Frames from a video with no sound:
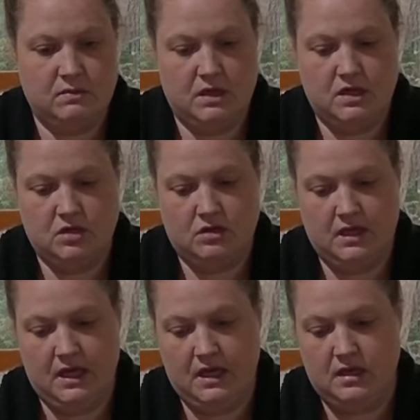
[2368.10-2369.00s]
one in your
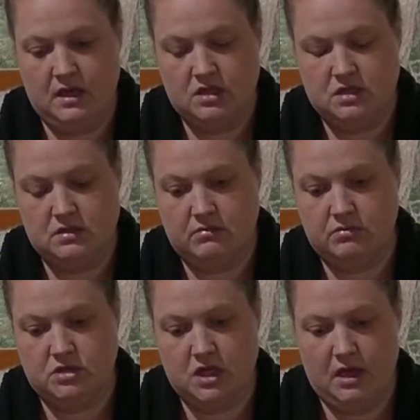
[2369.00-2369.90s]
kit. I should double
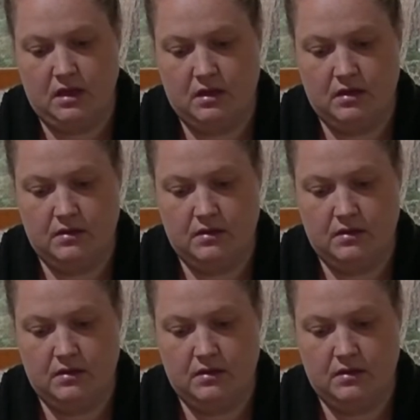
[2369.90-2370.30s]
check.